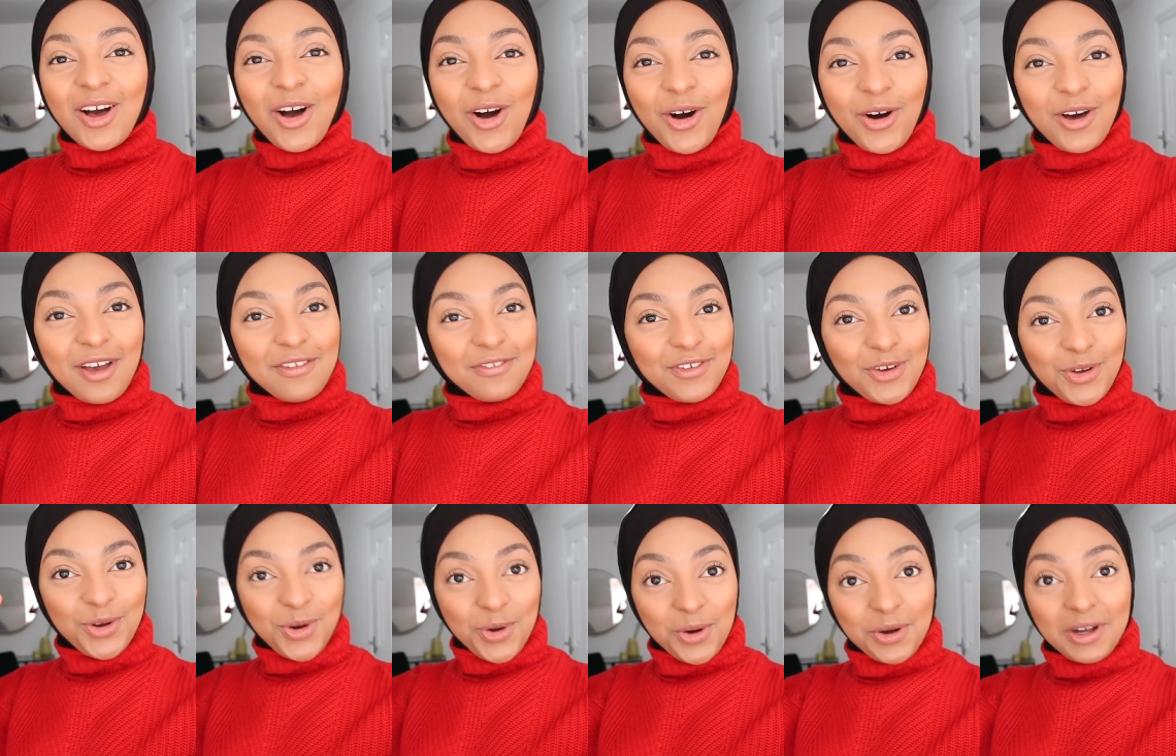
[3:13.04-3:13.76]
Or if
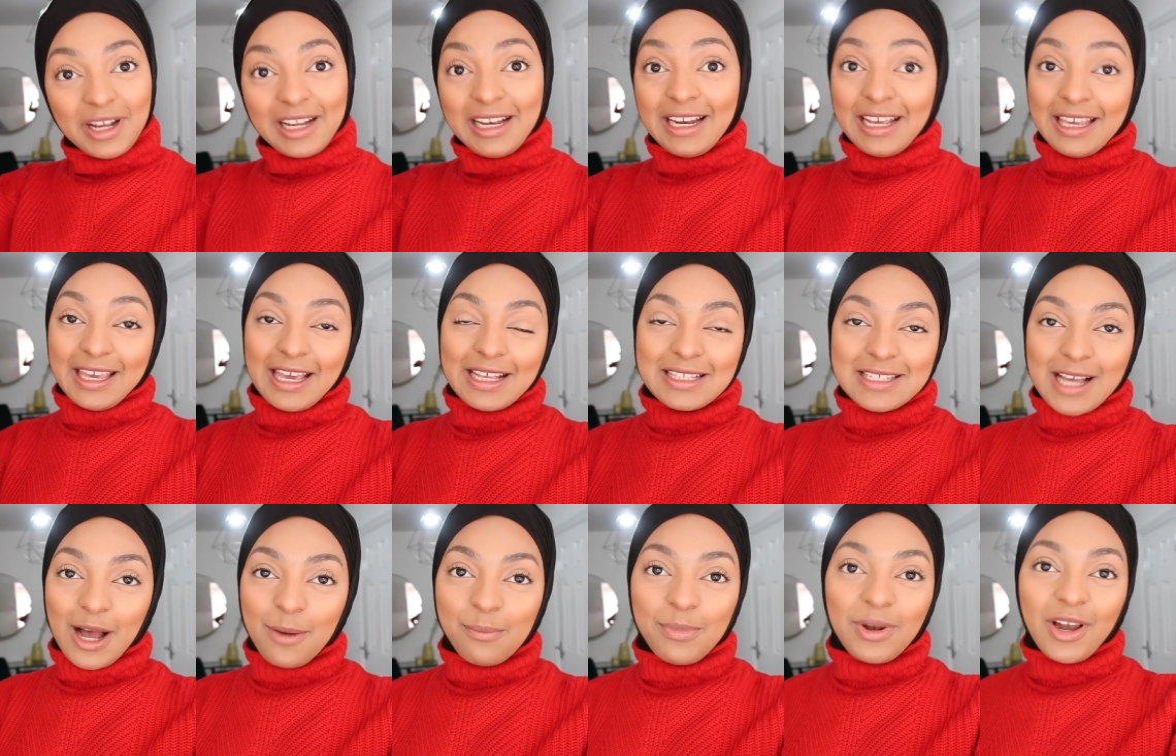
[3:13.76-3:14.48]
you're not, click
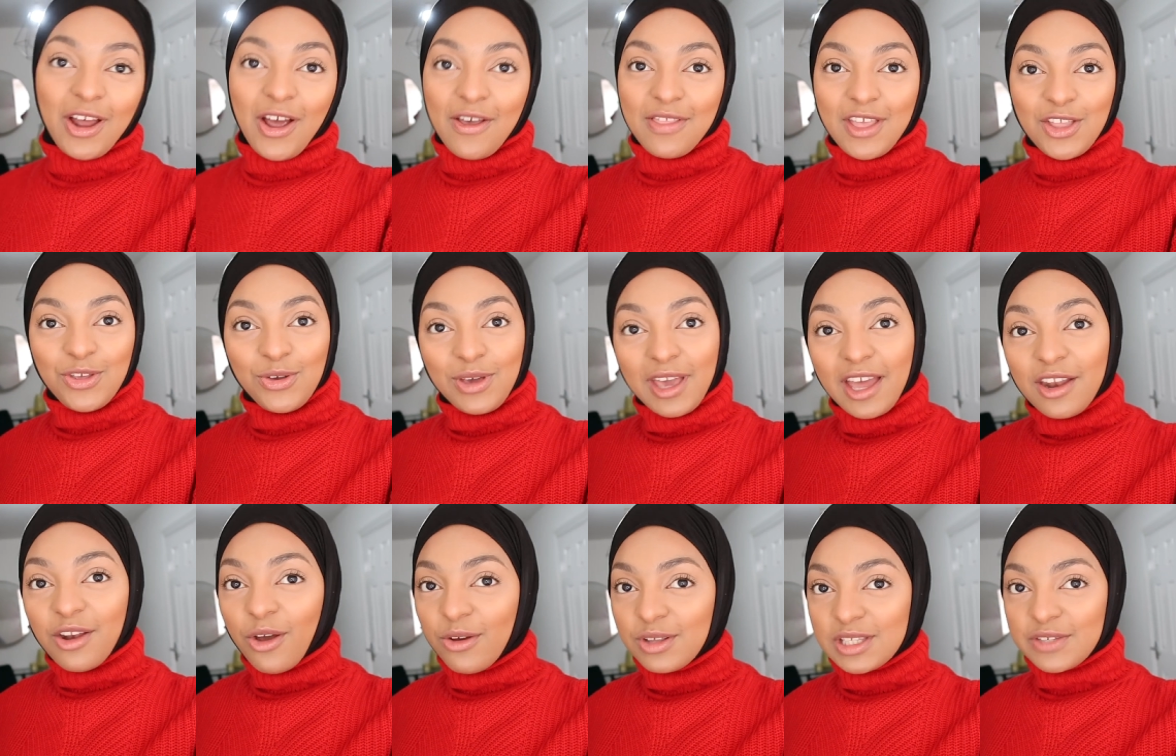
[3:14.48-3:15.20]
it down below, and then you
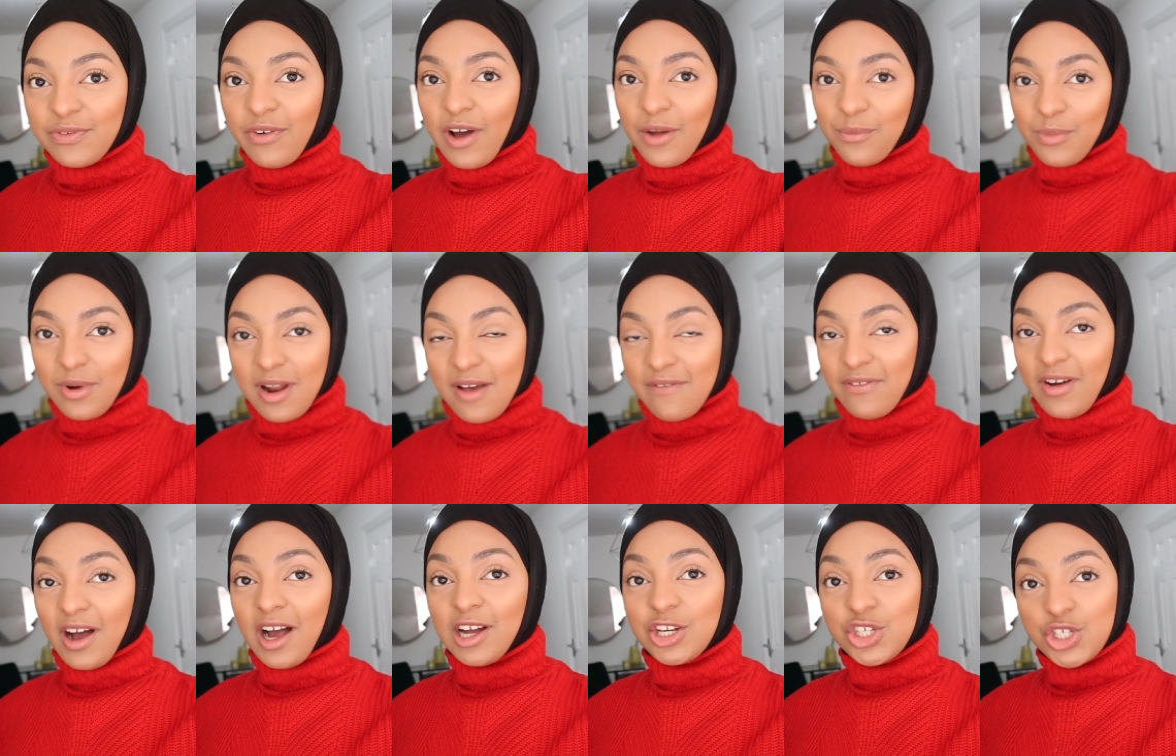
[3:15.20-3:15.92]
get notified
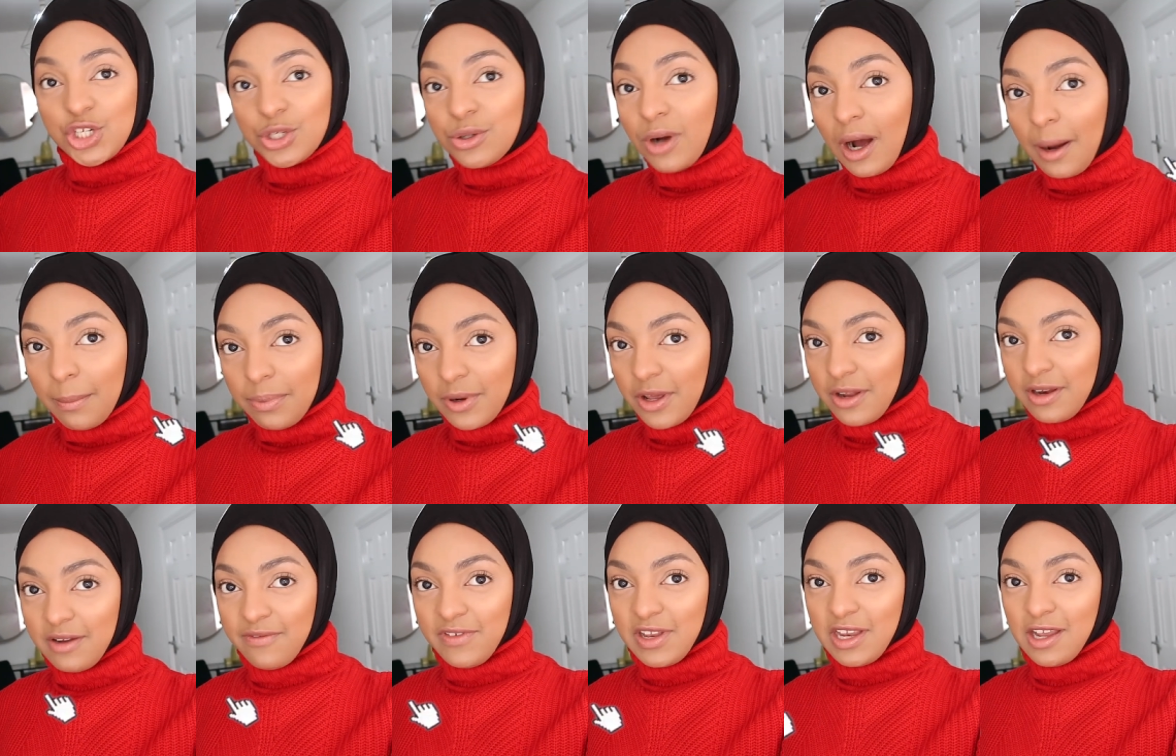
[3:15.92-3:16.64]
whenever I do
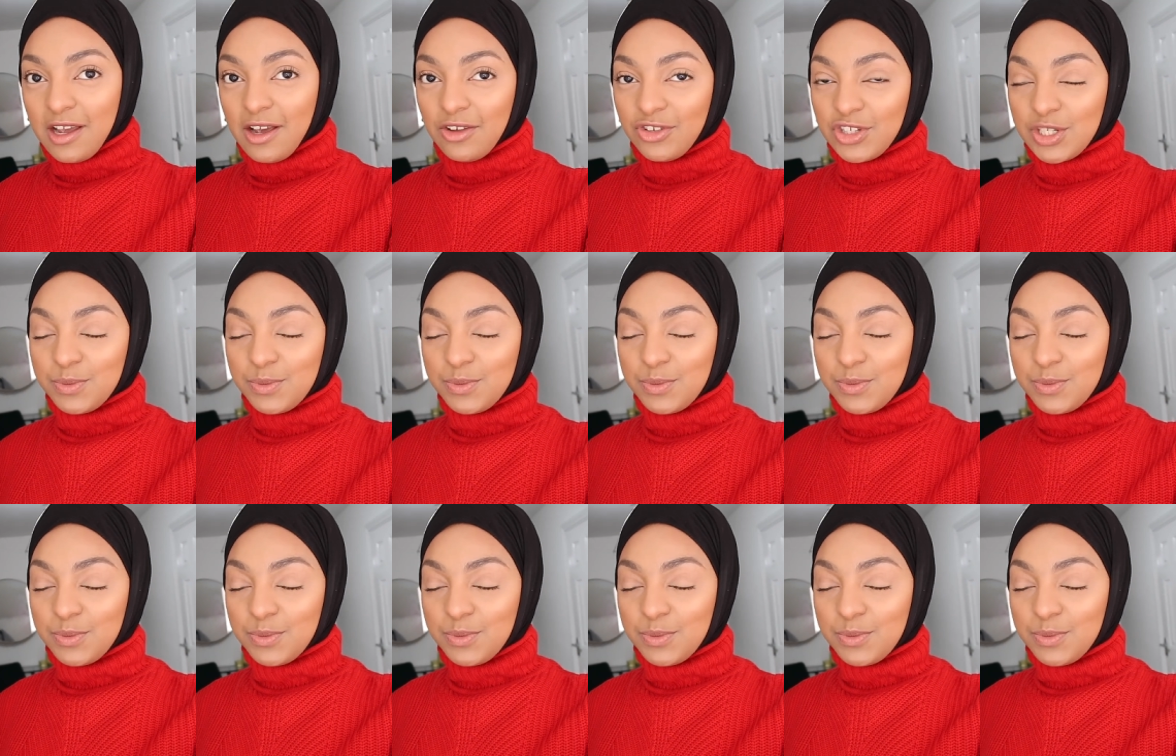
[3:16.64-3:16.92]
upload a video.